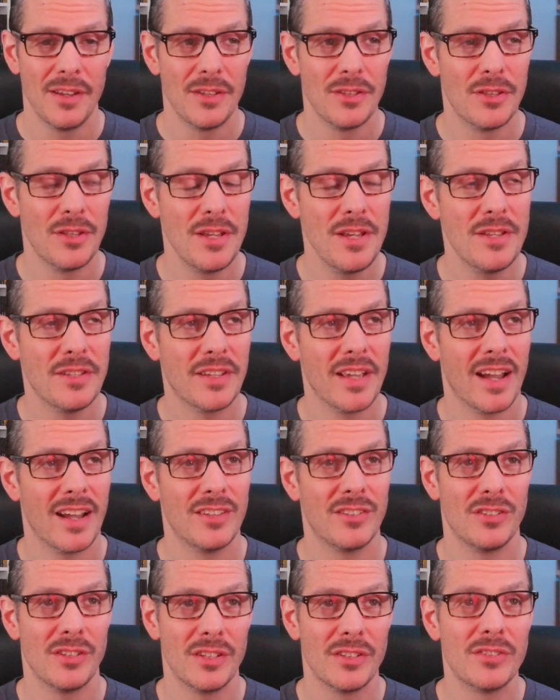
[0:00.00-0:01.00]
These
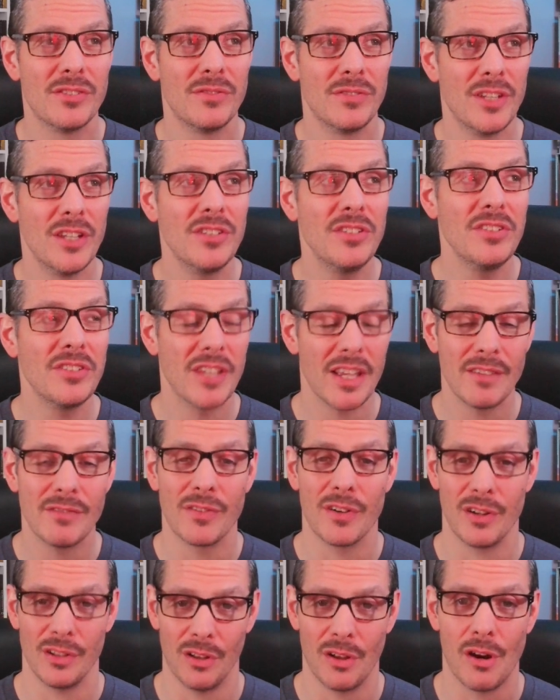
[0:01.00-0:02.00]
guys, it doesn't take
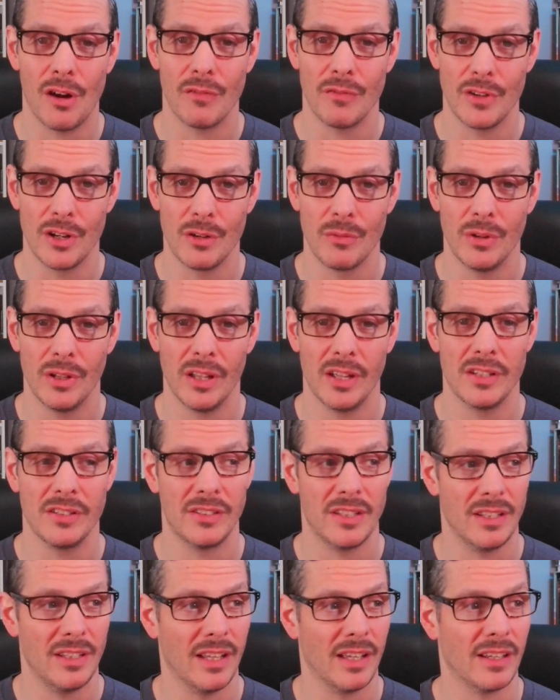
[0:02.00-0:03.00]
very long for you to realize
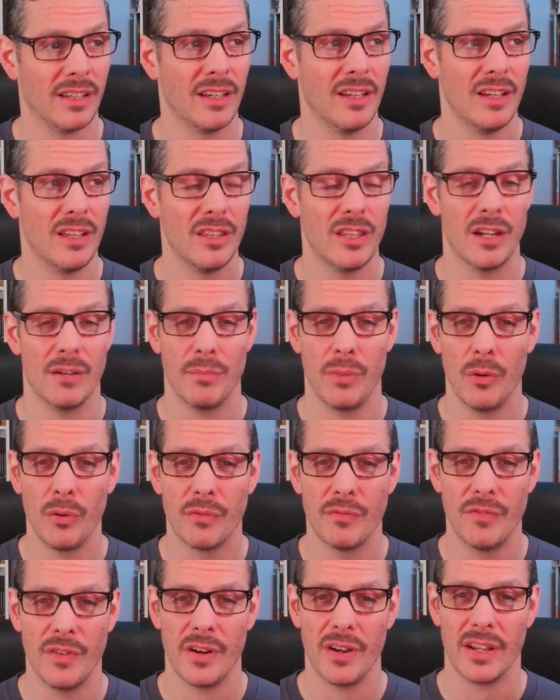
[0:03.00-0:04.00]
that, like, they're both
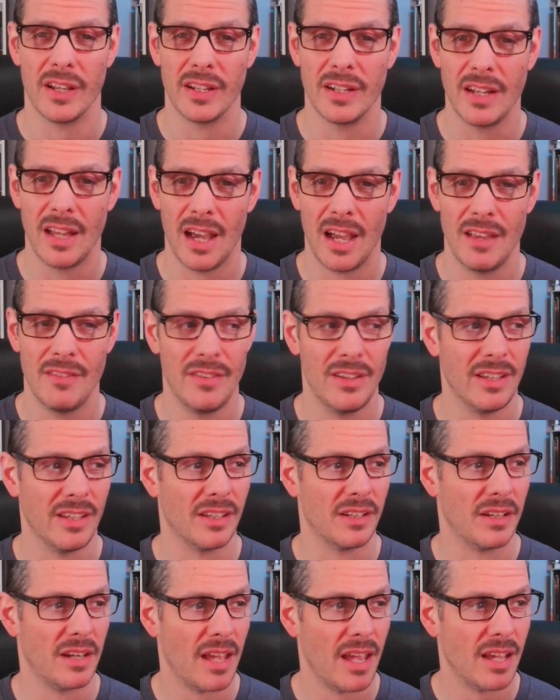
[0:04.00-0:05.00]
very conniving
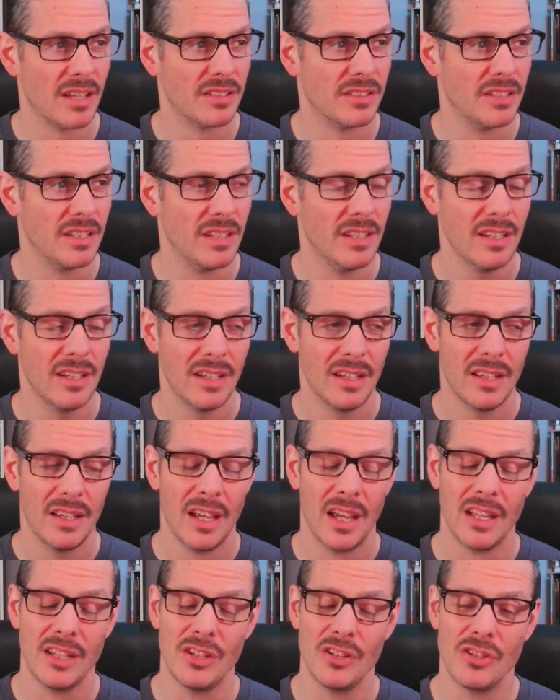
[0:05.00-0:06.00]
and nasty,
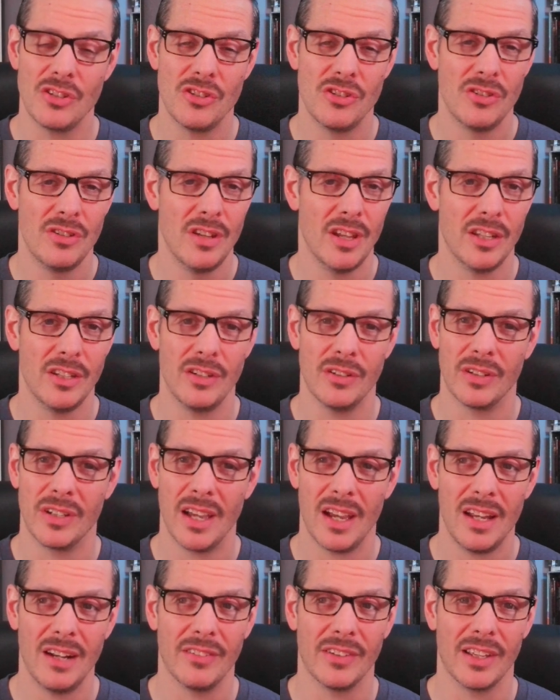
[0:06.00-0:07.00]
and you and you
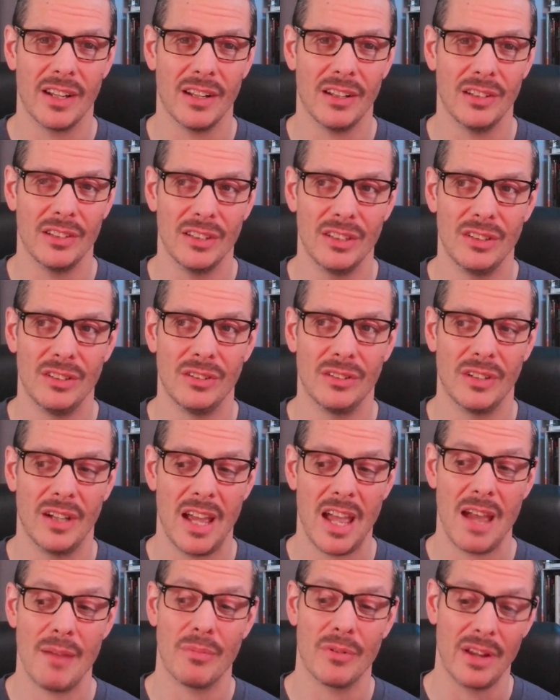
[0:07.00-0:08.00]
kind of get a little
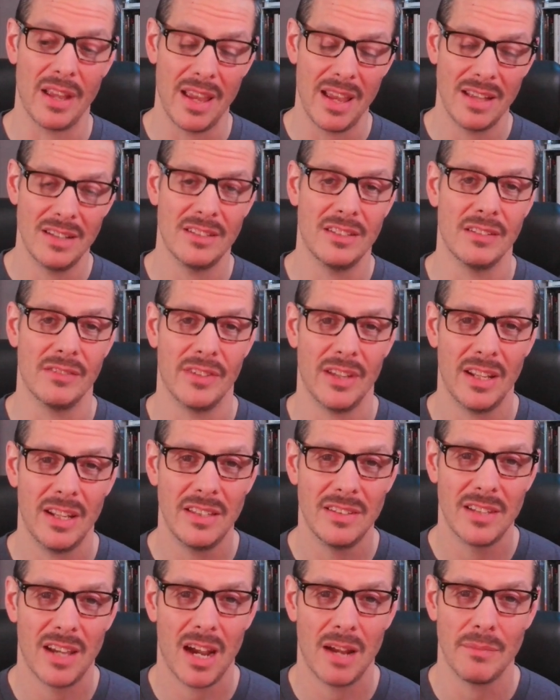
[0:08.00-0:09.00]
apprehensive
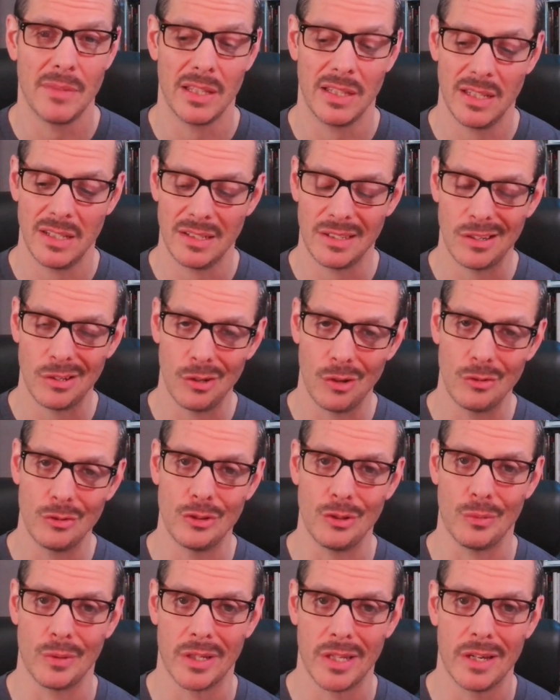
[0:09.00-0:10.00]
anytime they get close
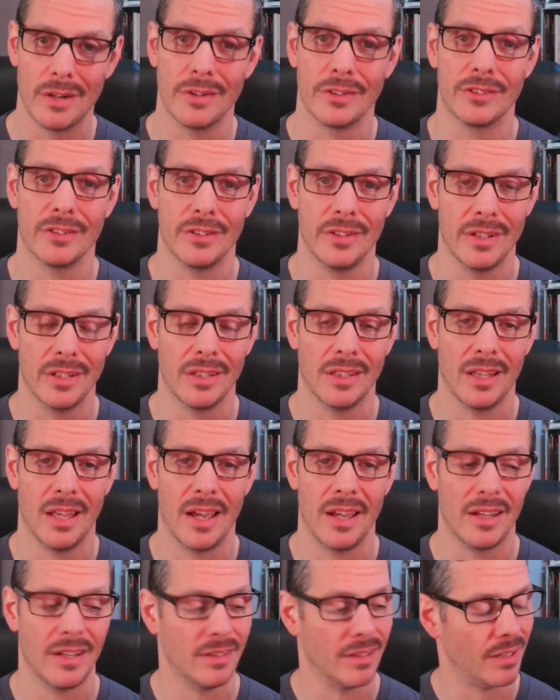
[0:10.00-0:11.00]
to a character you
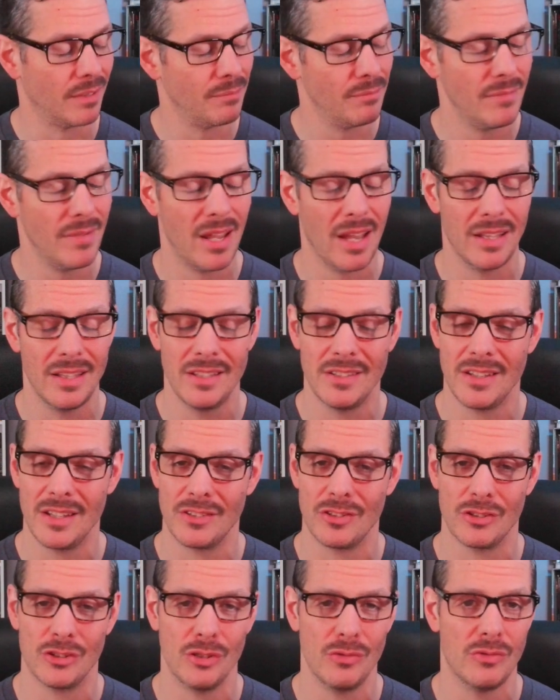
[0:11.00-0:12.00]
like. You're like, man, these
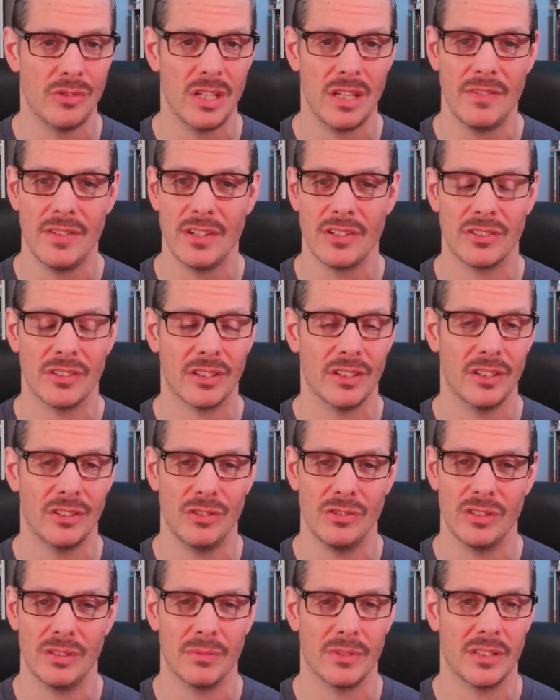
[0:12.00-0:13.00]
guys are so devious. They're going to
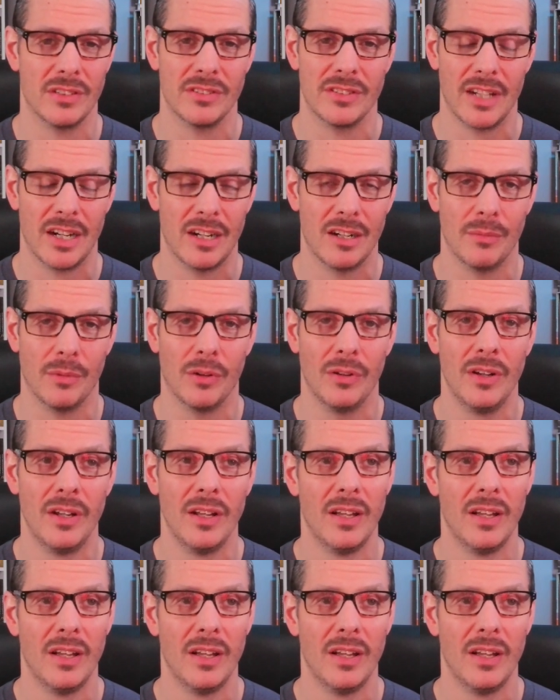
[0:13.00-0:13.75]
do something terrible.